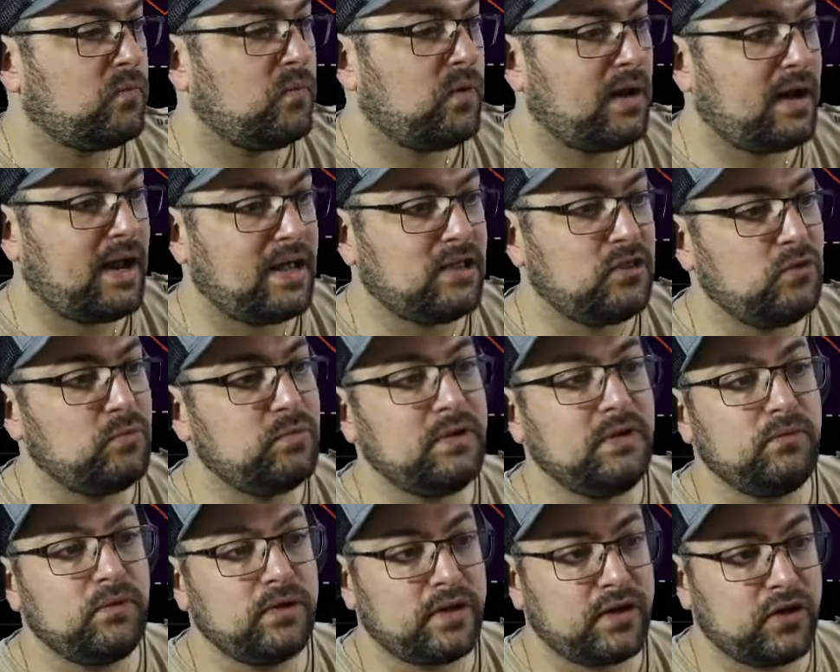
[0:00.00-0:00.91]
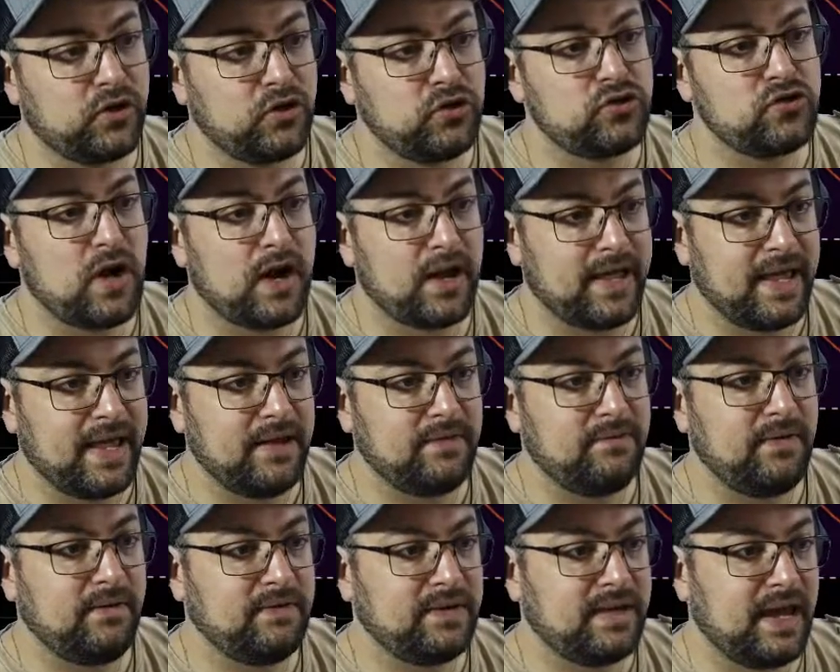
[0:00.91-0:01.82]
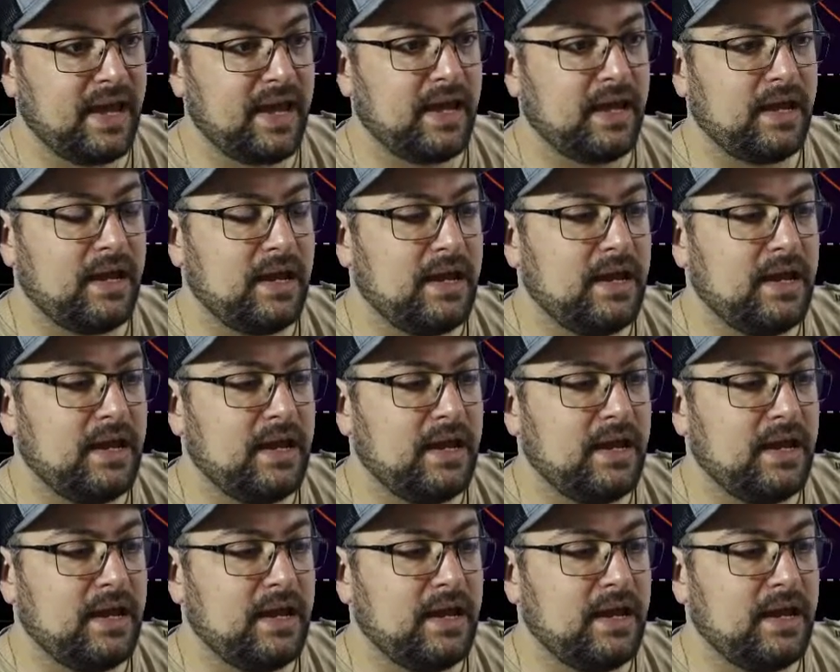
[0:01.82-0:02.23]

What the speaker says: Right? I do believe we could try to hit 50K.